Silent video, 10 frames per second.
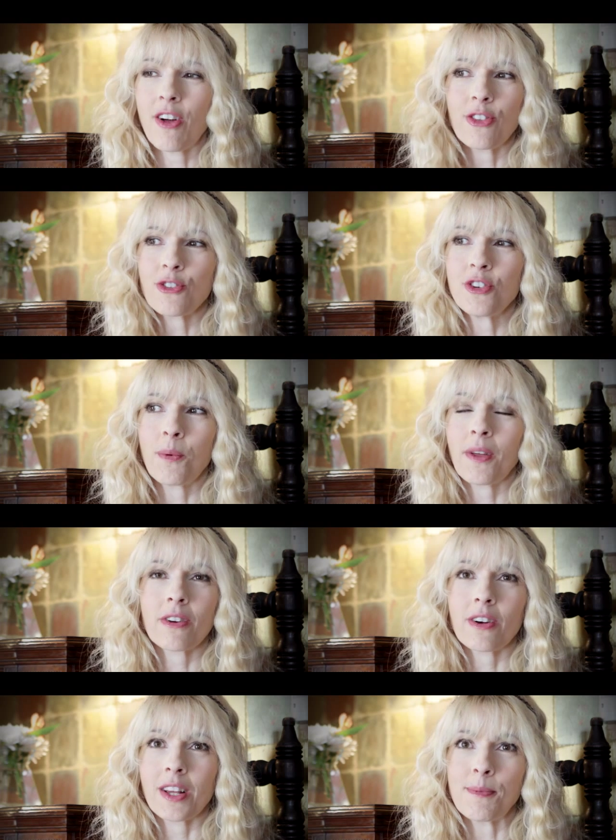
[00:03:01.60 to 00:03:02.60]
there's no way they're
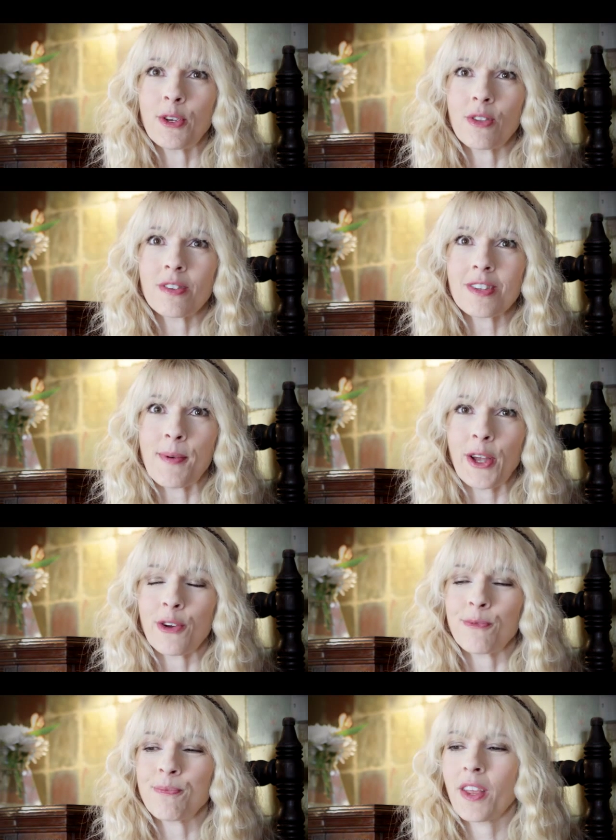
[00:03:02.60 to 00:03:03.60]
going to let me do this on my
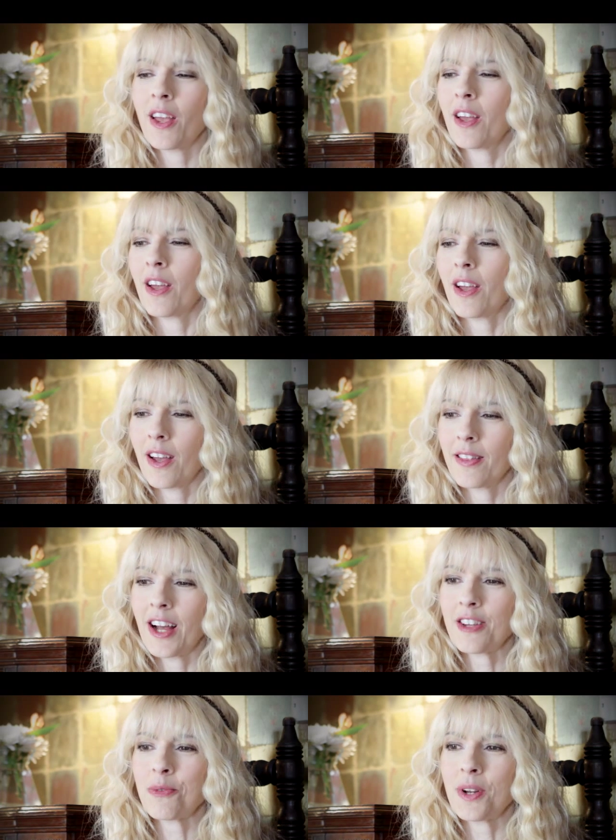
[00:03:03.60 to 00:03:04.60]
own. And
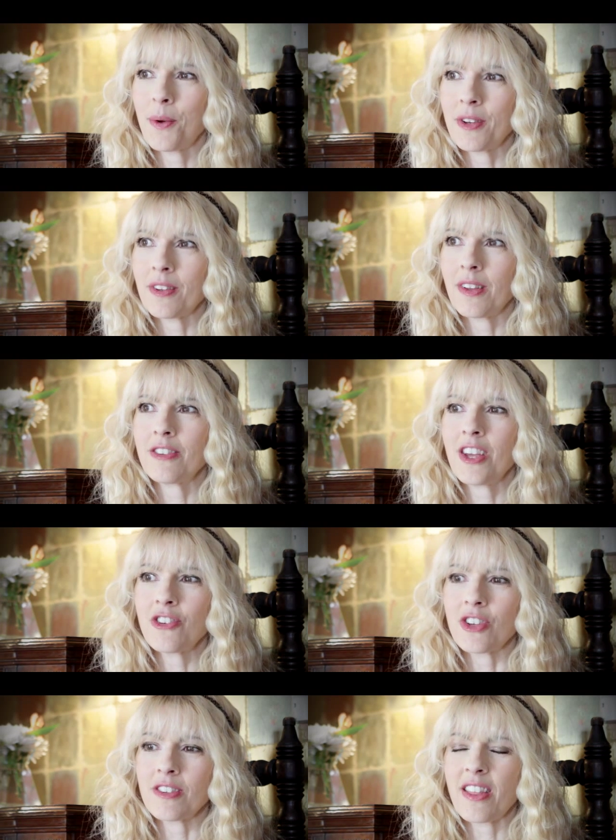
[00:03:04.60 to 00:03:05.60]
that's when I went to Los
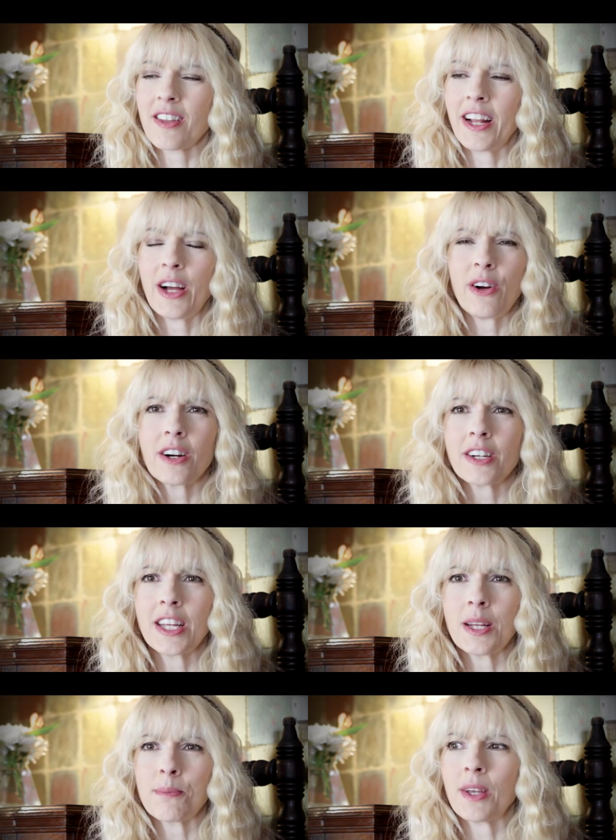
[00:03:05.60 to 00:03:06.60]
Angeles. I thought, how hard
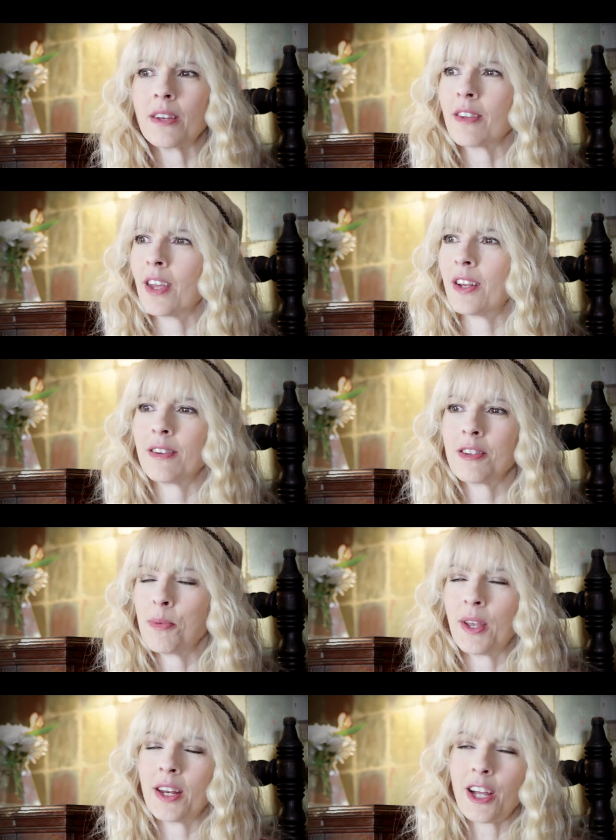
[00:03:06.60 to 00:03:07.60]
can it be to get to
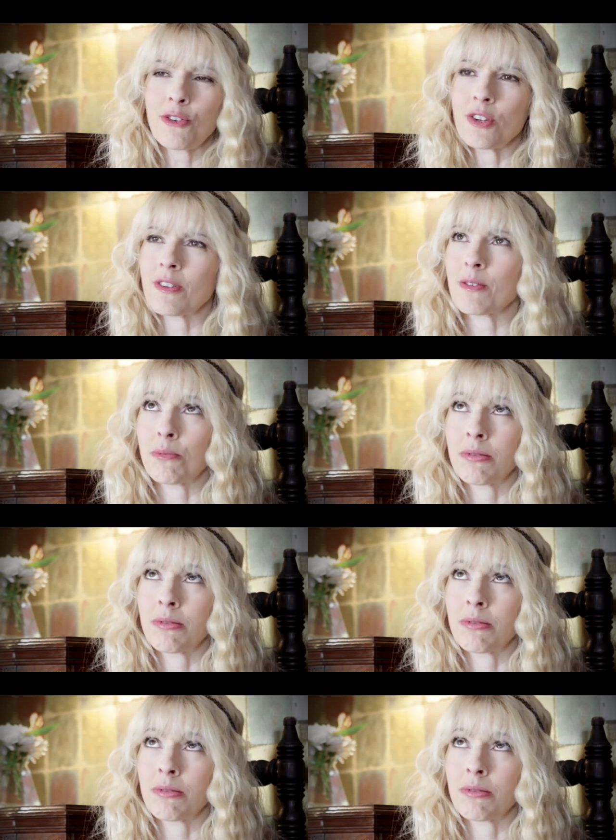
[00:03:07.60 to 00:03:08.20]
be an actress?